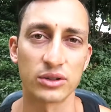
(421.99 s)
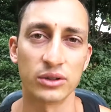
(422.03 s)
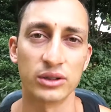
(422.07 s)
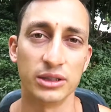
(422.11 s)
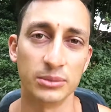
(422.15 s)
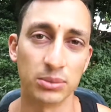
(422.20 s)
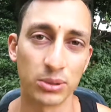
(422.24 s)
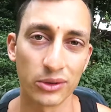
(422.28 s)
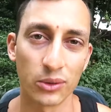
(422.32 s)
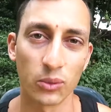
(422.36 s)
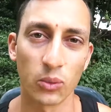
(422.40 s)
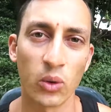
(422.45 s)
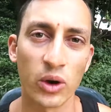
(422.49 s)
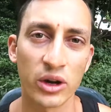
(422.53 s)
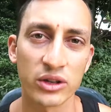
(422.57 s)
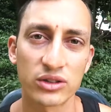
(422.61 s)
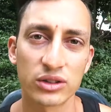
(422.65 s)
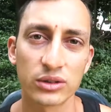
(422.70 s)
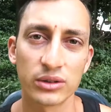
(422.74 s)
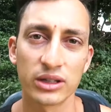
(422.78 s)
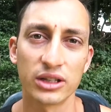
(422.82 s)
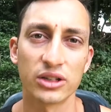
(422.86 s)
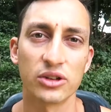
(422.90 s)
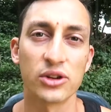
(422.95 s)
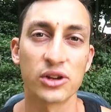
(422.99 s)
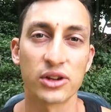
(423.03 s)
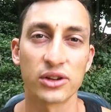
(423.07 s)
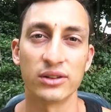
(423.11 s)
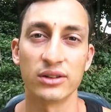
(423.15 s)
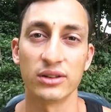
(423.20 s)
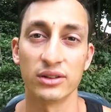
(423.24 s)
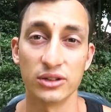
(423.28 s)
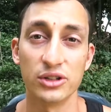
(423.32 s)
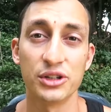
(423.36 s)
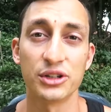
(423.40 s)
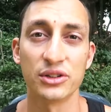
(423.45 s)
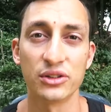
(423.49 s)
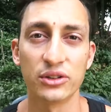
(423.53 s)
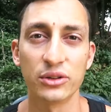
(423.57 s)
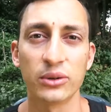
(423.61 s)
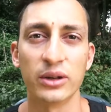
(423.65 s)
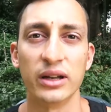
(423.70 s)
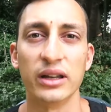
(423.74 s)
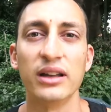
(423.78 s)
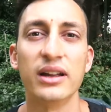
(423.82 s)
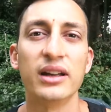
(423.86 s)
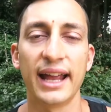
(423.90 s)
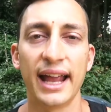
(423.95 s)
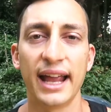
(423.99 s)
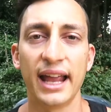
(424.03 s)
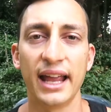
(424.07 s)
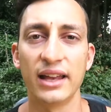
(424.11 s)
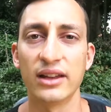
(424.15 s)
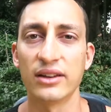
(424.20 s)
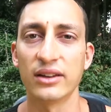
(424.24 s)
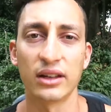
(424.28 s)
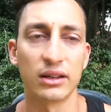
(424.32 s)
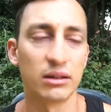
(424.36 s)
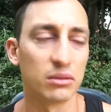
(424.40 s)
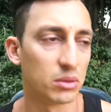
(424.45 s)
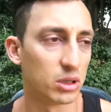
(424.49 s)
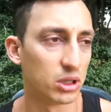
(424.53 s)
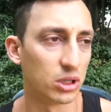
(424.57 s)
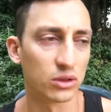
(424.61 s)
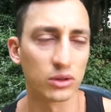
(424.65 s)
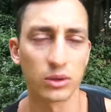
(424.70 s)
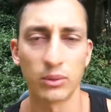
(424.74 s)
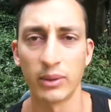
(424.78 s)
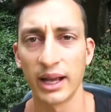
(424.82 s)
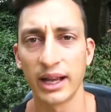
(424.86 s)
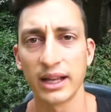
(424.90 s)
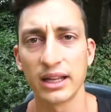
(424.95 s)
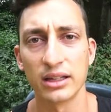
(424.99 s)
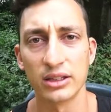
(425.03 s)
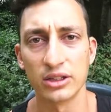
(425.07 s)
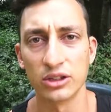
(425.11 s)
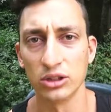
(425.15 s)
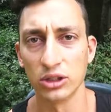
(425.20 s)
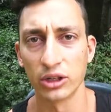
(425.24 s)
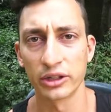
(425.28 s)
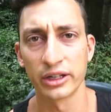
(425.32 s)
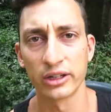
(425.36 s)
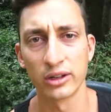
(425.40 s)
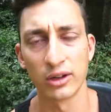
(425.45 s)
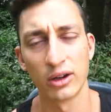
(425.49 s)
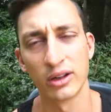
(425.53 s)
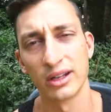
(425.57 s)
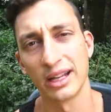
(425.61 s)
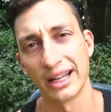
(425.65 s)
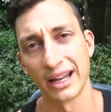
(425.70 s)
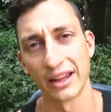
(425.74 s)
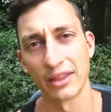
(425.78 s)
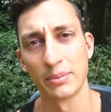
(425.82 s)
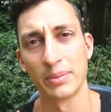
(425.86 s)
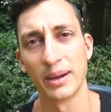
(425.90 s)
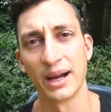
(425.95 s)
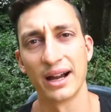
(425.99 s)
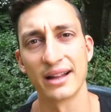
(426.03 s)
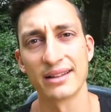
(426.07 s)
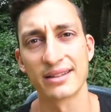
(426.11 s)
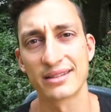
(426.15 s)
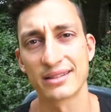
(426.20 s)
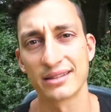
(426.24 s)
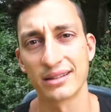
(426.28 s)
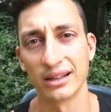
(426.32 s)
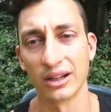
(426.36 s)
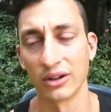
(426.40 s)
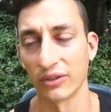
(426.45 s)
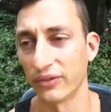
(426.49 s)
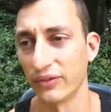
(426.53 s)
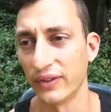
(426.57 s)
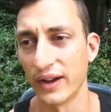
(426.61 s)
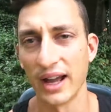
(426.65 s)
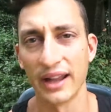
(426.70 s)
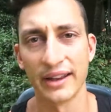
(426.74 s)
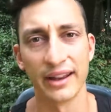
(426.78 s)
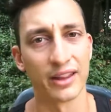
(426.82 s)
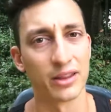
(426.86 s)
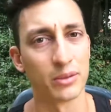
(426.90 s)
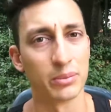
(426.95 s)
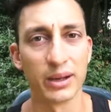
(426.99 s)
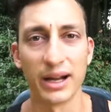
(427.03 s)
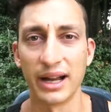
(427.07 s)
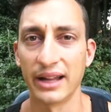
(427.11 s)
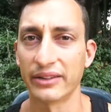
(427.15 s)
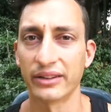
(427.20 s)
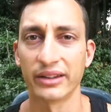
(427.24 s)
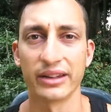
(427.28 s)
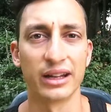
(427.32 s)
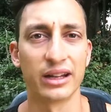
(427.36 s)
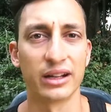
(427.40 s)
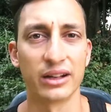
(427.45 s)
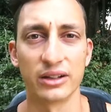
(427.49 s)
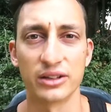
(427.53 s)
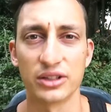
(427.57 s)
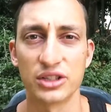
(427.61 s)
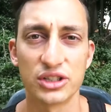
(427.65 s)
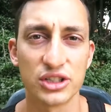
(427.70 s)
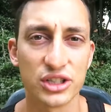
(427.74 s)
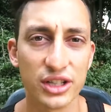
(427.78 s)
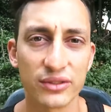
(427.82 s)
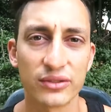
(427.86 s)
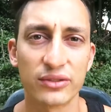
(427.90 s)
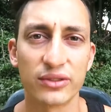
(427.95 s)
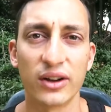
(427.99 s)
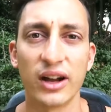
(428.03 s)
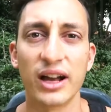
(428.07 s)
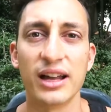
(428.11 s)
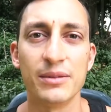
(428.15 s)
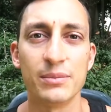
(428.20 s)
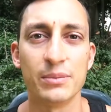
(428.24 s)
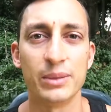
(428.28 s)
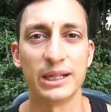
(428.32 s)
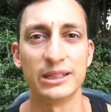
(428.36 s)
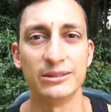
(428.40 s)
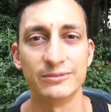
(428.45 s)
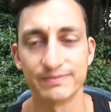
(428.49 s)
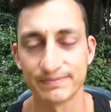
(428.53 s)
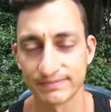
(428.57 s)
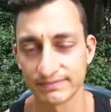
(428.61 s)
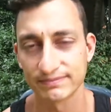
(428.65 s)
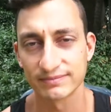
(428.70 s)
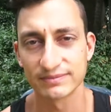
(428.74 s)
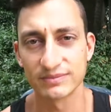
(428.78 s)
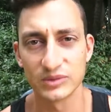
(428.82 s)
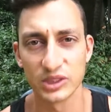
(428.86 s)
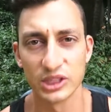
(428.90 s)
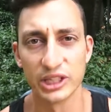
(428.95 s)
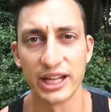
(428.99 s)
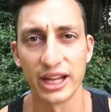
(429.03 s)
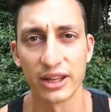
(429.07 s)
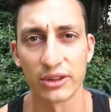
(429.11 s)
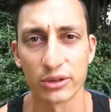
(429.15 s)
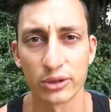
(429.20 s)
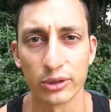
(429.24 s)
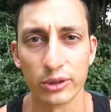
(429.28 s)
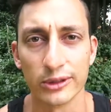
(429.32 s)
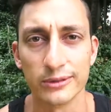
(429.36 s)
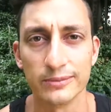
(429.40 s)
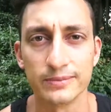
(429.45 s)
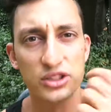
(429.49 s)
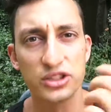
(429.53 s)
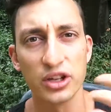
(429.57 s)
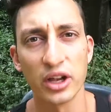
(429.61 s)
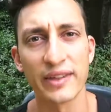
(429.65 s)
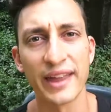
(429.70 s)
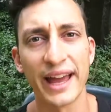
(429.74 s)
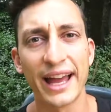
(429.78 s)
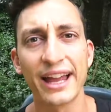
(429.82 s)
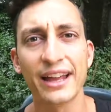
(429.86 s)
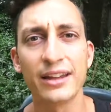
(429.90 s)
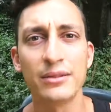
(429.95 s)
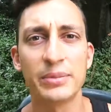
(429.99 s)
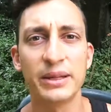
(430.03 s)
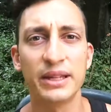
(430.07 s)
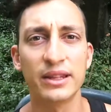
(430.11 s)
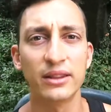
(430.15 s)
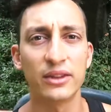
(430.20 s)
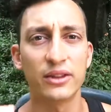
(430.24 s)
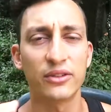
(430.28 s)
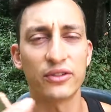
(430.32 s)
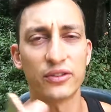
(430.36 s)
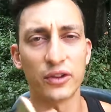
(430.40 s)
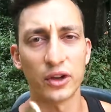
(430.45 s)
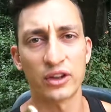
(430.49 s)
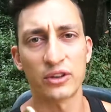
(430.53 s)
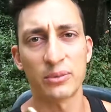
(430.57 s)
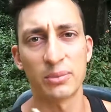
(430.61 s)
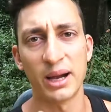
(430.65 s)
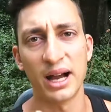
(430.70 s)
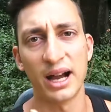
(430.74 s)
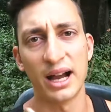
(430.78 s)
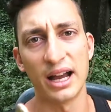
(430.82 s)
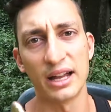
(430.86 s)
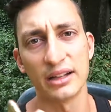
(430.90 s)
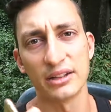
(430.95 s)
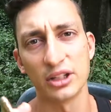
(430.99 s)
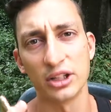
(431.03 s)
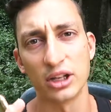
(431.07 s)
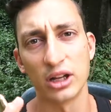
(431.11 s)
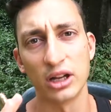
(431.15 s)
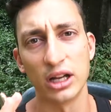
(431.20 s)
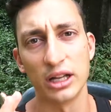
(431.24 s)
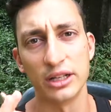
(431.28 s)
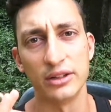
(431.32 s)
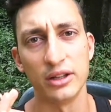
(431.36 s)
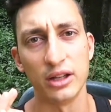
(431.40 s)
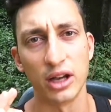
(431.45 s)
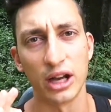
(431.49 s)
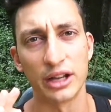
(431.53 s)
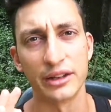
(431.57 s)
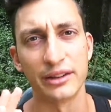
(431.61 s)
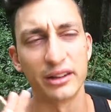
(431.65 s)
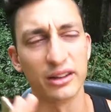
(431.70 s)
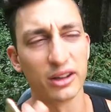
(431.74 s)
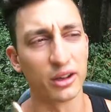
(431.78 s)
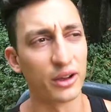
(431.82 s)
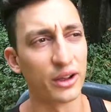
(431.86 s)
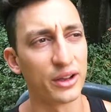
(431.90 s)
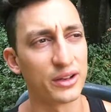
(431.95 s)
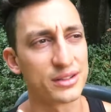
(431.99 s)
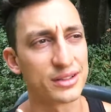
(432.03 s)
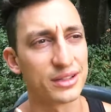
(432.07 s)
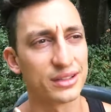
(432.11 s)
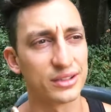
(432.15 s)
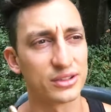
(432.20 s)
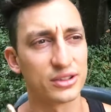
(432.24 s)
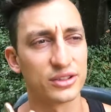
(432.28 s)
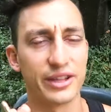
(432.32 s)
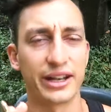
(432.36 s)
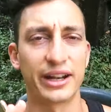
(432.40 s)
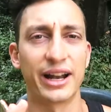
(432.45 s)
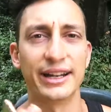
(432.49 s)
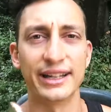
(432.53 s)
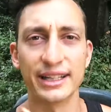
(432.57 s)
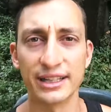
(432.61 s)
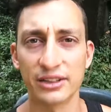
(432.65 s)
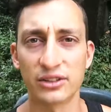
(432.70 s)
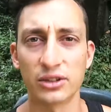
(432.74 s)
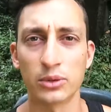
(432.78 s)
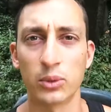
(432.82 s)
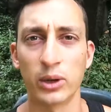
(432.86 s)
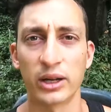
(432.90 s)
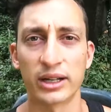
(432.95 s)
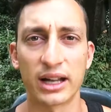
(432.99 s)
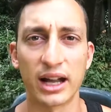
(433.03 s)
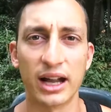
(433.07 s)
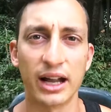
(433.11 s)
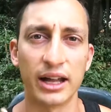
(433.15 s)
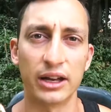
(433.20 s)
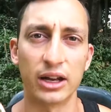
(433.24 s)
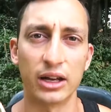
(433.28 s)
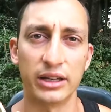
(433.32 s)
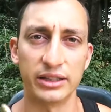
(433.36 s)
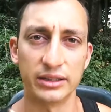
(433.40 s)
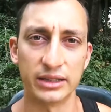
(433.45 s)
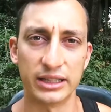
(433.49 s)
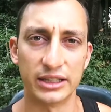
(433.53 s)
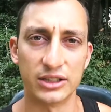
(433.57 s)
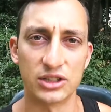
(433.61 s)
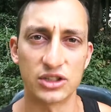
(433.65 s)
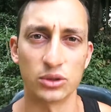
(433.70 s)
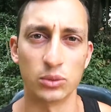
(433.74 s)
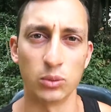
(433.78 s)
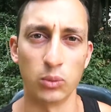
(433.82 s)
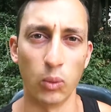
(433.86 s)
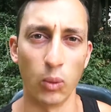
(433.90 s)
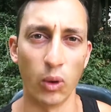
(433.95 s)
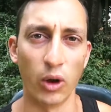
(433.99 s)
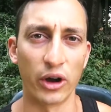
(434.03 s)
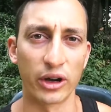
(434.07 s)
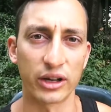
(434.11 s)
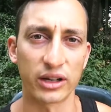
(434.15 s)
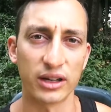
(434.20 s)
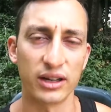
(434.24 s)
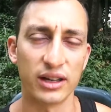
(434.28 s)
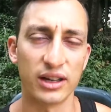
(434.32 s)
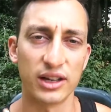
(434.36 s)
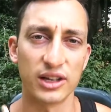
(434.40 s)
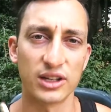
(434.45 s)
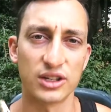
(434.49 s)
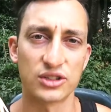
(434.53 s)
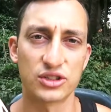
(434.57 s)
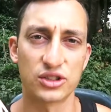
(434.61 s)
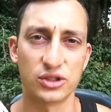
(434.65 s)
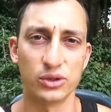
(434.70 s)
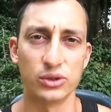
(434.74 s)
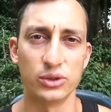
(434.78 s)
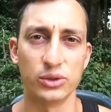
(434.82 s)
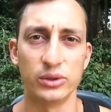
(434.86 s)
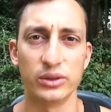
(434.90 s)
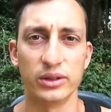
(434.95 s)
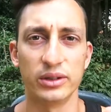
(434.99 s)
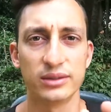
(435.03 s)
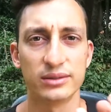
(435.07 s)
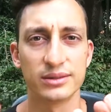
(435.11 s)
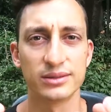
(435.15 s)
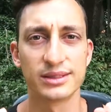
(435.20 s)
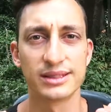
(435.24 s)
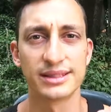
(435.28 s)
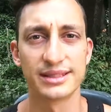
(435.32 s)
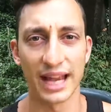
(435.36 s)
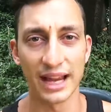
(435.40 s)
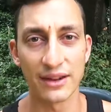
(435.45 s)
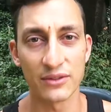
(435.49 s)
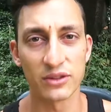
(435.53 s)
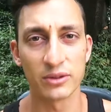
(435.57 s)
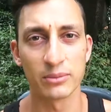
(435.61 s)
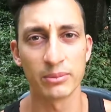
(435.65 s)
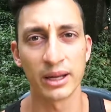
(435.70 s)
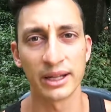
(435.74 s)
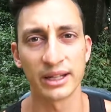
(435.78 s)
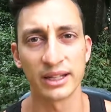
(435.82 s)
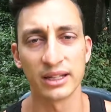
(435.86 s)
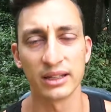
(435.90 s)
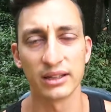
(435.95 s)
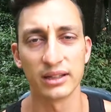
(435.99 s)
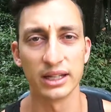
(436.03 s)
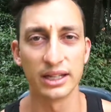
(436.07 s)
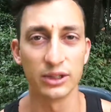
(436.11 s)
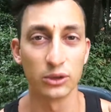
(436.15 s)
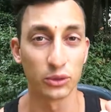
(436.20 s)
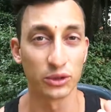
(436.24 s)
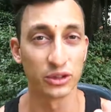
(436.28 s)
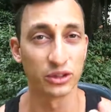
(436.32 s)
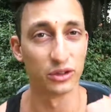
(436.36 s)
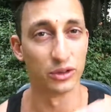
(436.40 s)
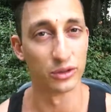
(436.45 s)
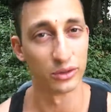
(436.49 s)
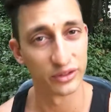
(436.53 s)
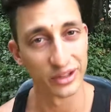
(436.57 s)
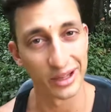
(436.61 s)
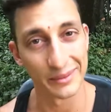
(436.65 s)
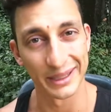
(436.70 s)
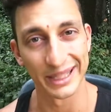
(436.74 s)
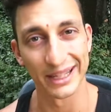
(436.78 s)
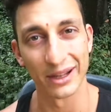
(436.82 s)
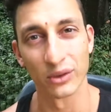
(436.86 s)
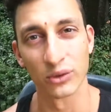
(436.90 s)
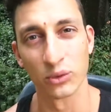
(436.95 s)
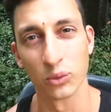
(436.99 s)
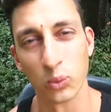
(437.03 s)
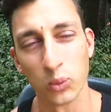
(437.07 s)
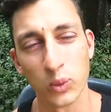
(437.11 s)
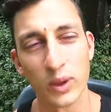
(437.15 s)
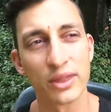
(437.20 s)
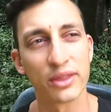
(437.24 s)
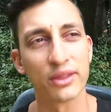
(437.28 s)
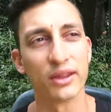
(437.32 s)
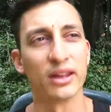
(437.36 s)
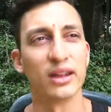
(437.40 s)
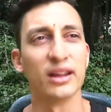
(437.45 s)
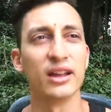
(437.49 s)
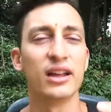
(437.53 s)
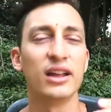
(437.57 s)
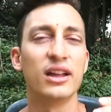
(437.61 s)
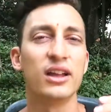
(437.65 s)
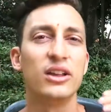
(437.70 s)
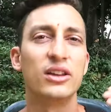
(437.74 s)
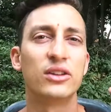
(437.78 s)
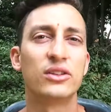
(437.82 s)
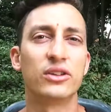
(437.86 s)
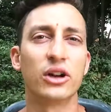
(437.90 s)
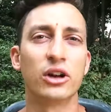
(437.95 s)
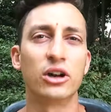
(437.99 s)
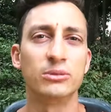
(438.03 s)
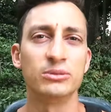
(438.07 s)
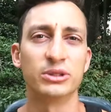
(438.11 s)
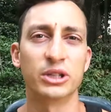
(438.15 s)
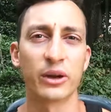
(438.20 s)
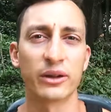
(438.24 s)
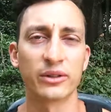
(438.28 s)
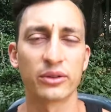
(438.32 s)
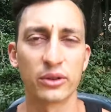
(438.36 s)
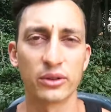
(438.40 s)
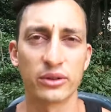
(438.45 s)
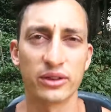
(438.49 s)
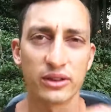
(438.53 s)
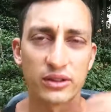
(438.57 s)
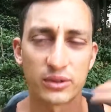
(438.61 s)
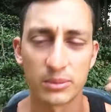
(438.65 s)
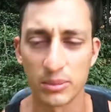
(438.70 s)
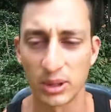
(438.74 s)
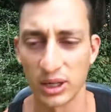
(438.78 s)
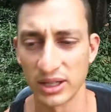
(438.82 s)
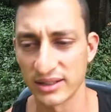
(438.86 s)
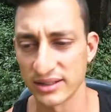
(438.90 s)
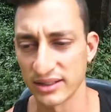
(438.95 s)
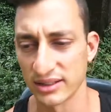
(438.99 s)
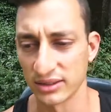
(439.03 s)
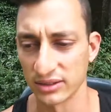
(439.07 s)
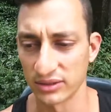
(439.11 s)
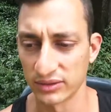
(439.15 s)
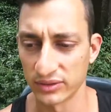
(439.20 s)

to it, you put the work to it, you can do it. And along the way, you learn a lot. Other parts are fun, other parts are a shit fight, but you get through it. So that had been the first part. You know, I'd learned that I needed to work hard. I needed to work to save some money in order to do something else with it. So I'm going through this mindset